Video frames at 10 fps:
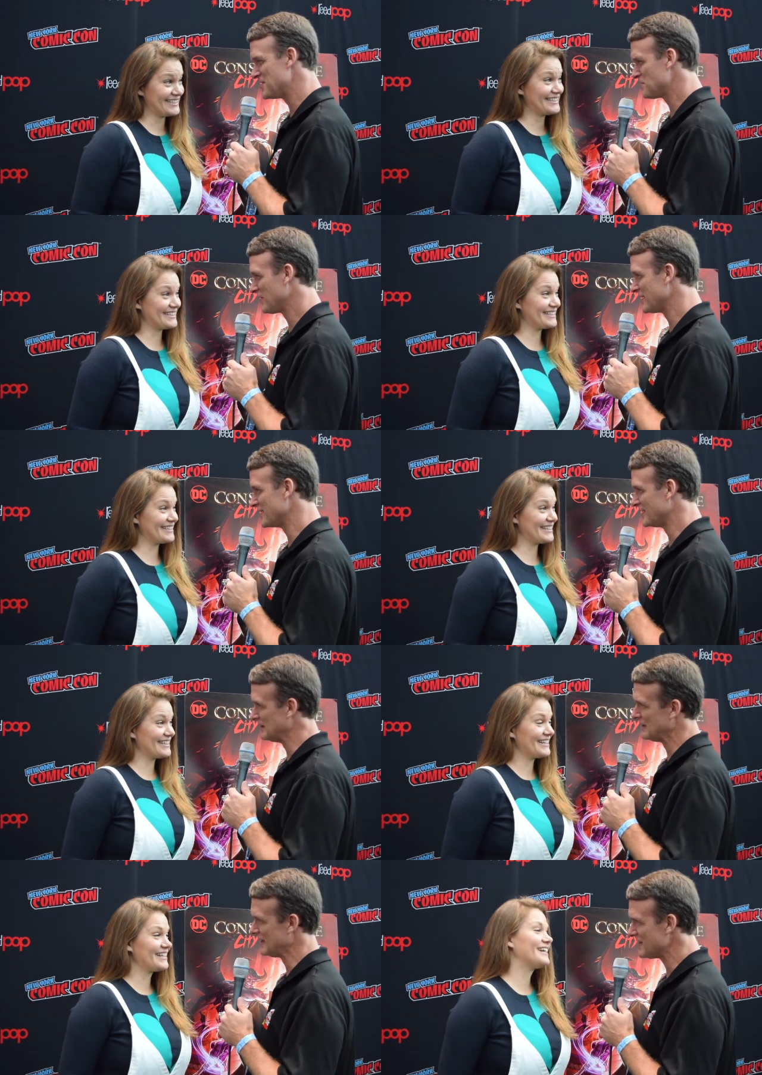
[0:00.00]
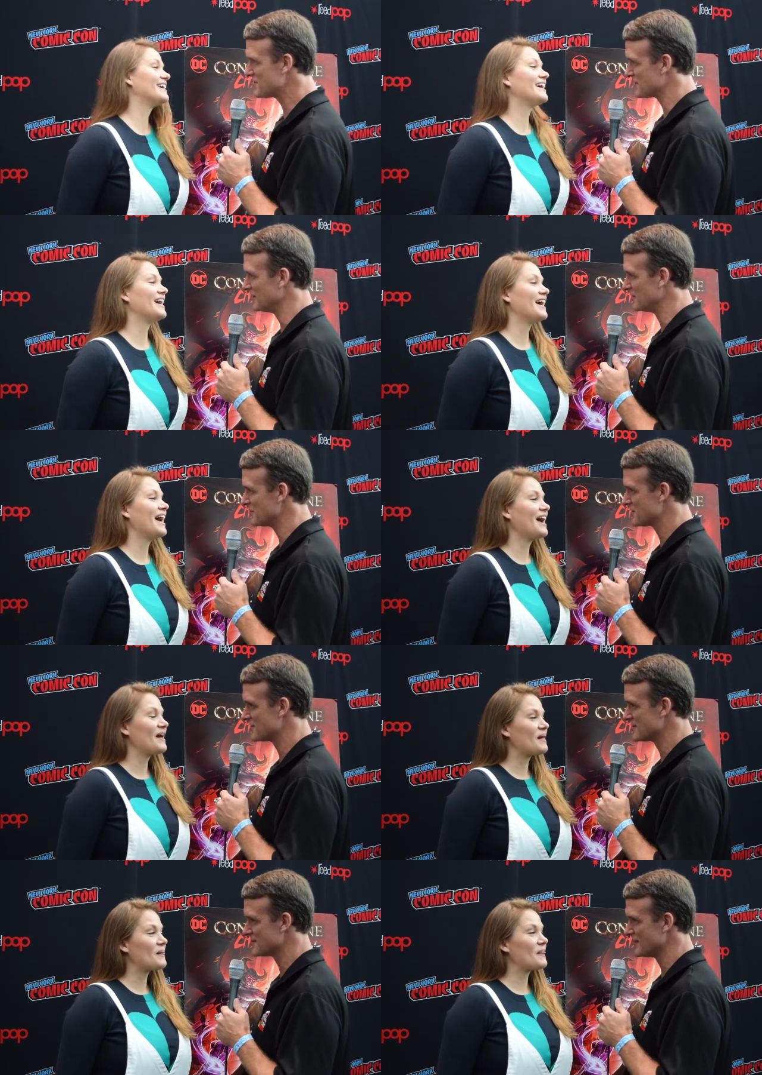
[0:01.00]
Speaker 1: and you play Angela, which
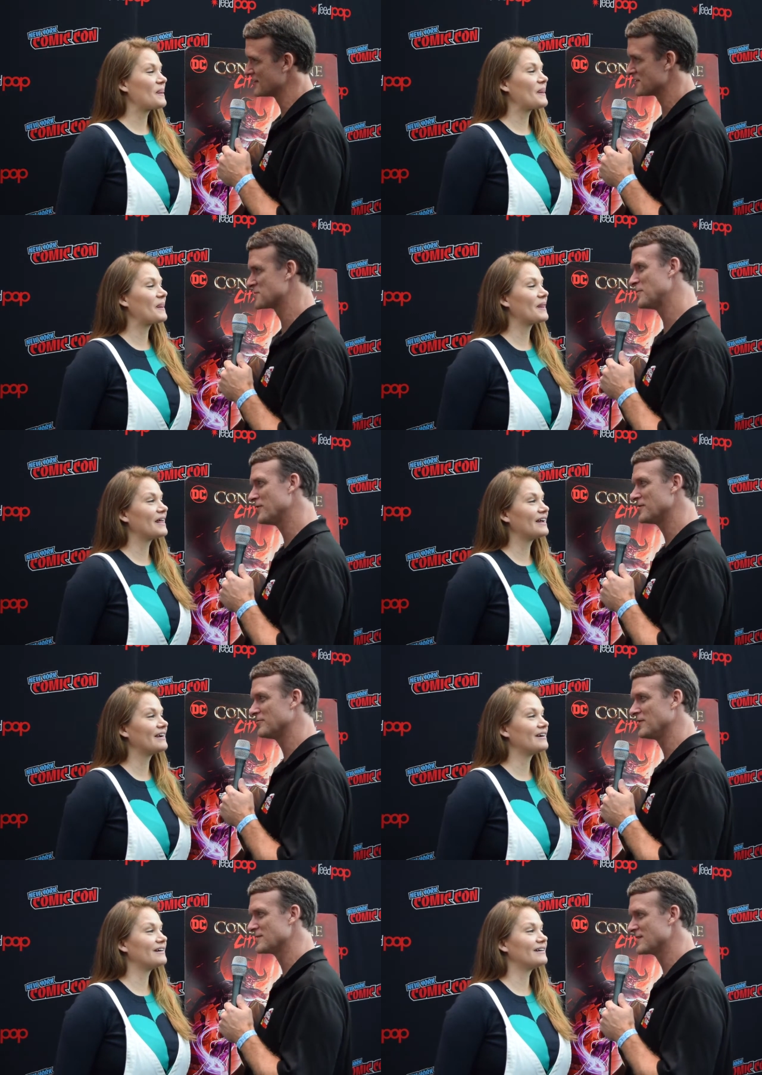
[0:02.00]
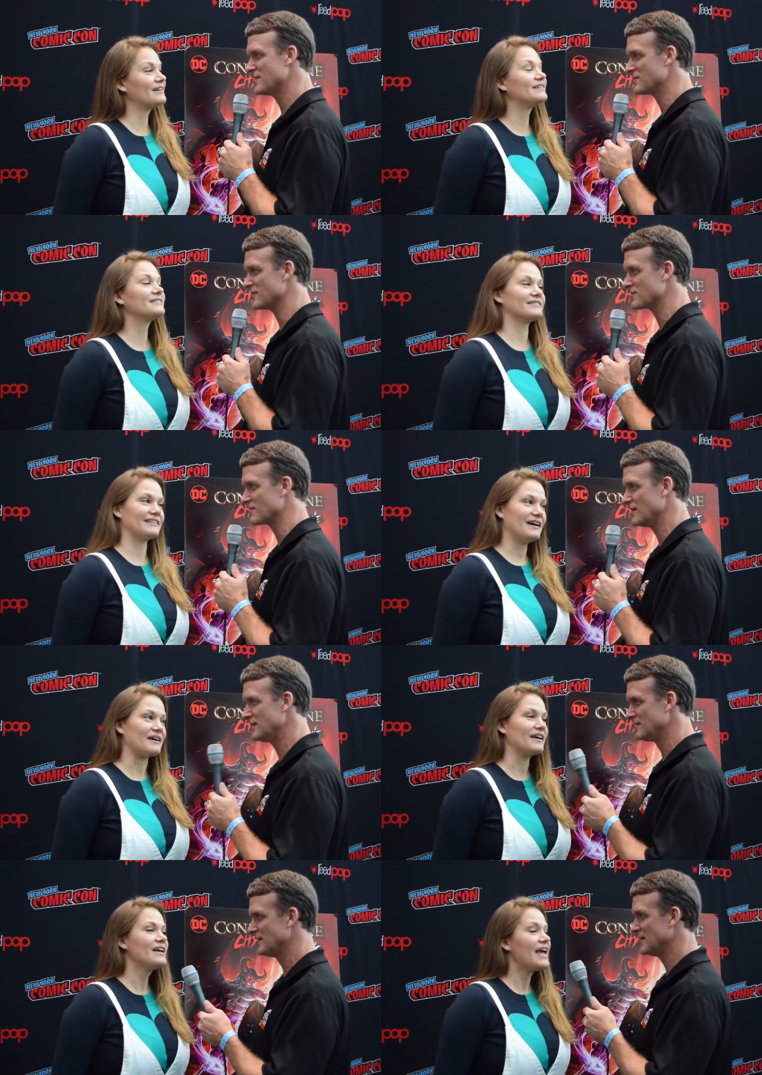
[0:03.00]
is like the spirit of Los Angeles,
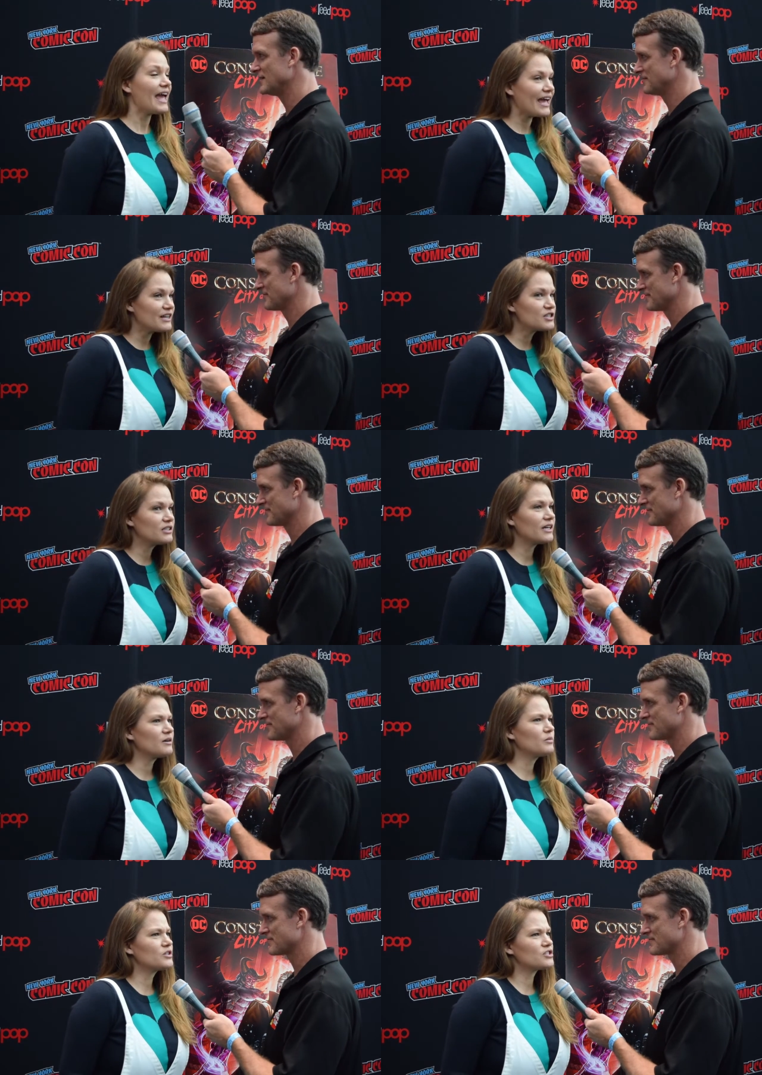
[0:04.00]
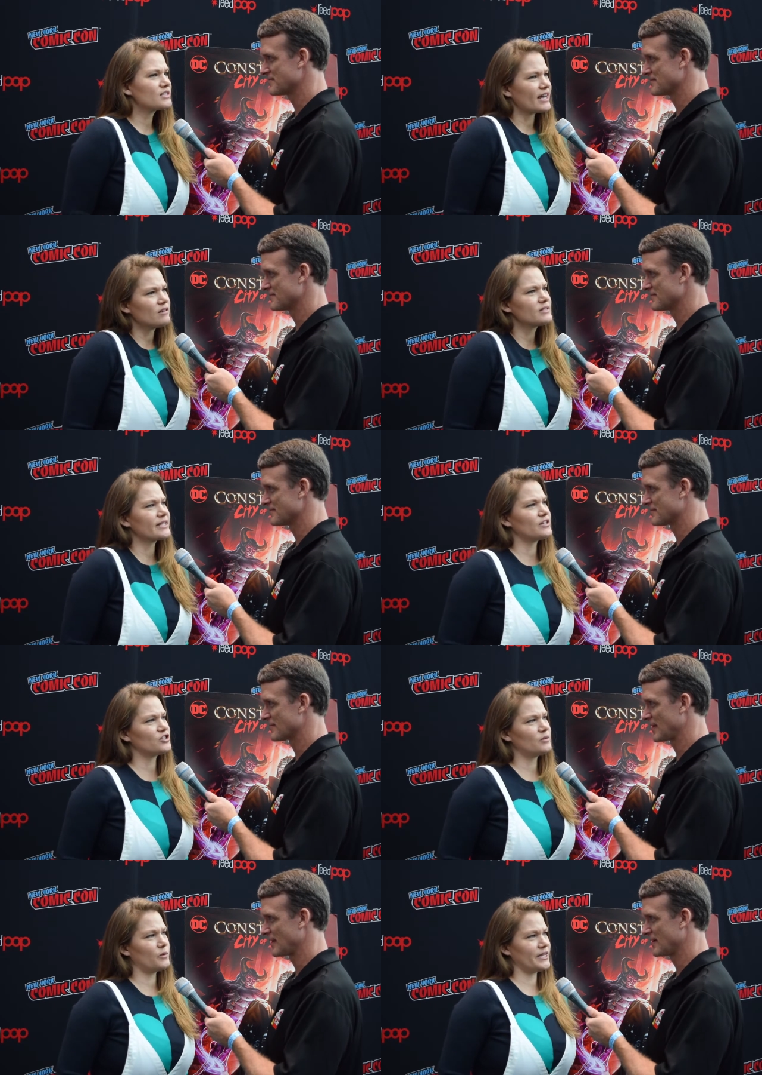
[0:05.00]
right?
Speaker 2: Angela, which sounds like it
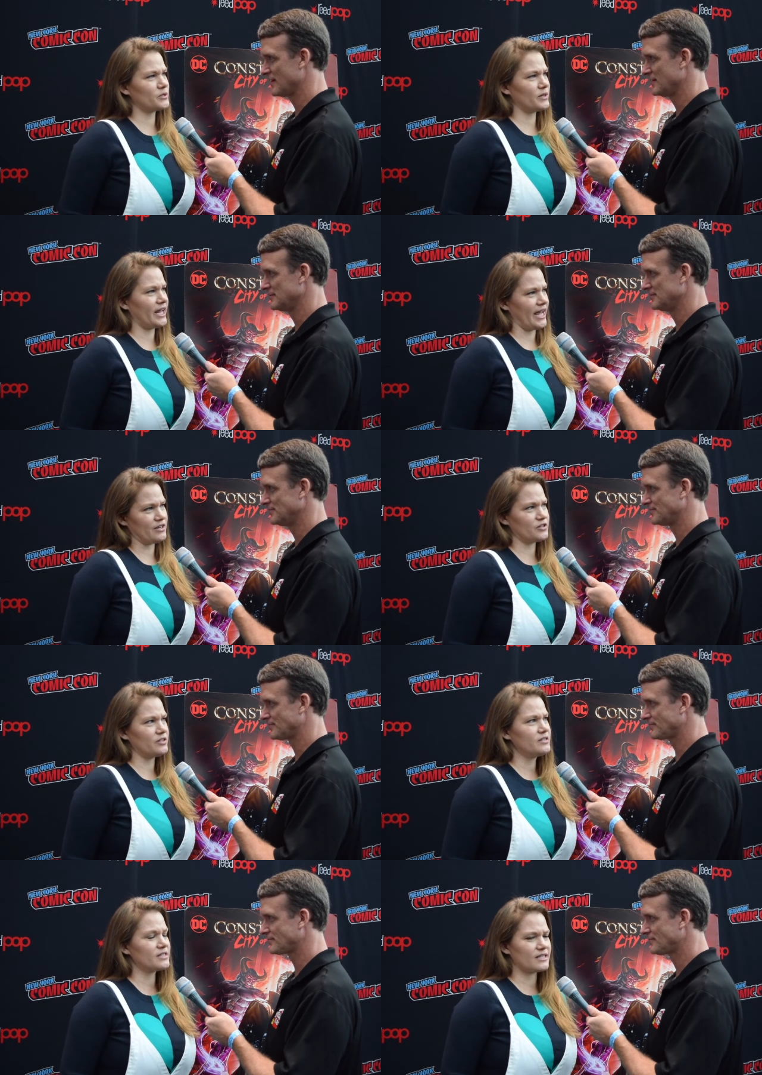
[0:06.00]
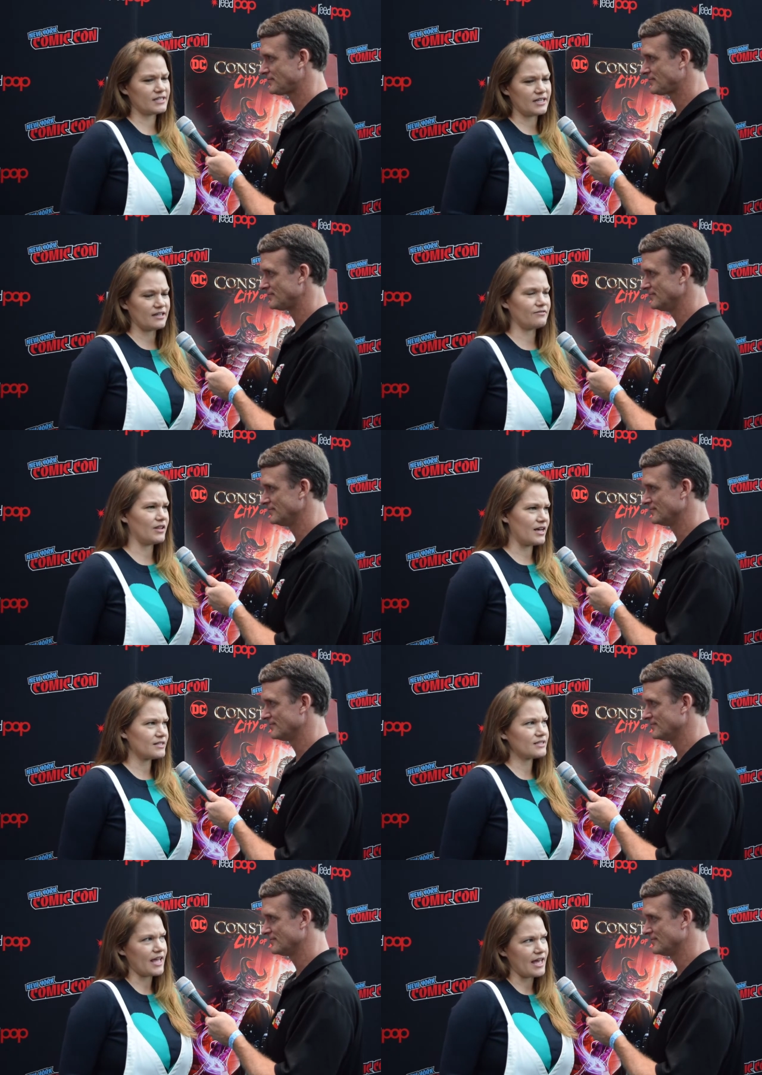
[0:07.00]
should point toward angels, the city of
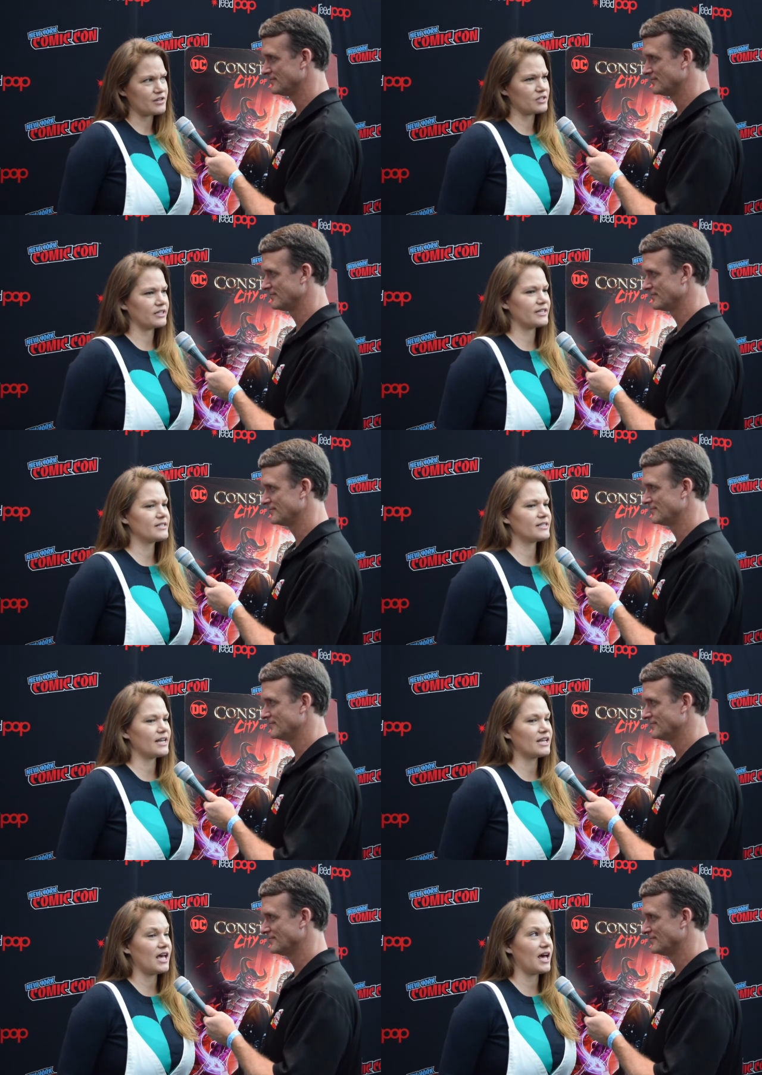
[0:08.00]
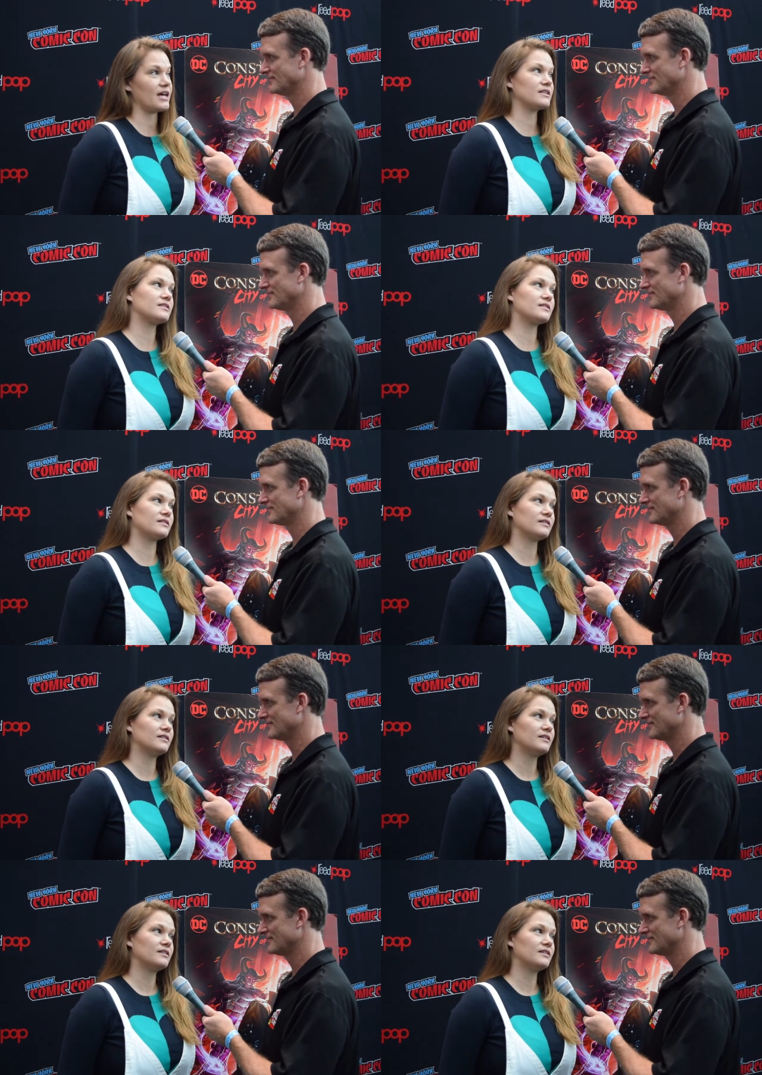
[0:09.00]
Los Angeles, and yet